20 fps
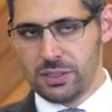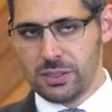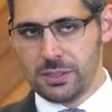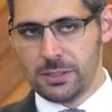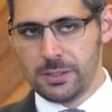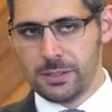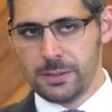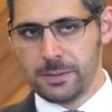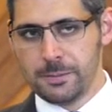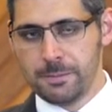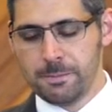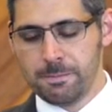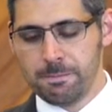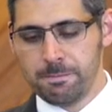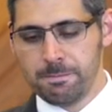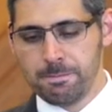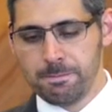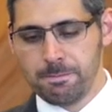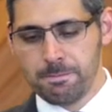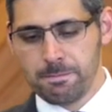
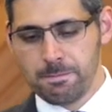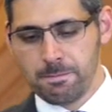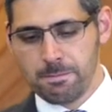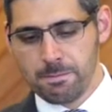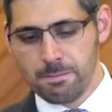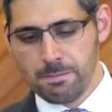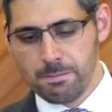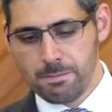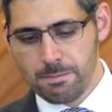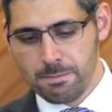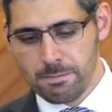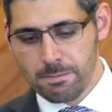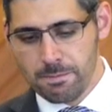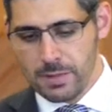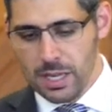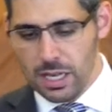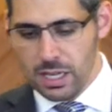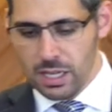No one is speaking in this clip.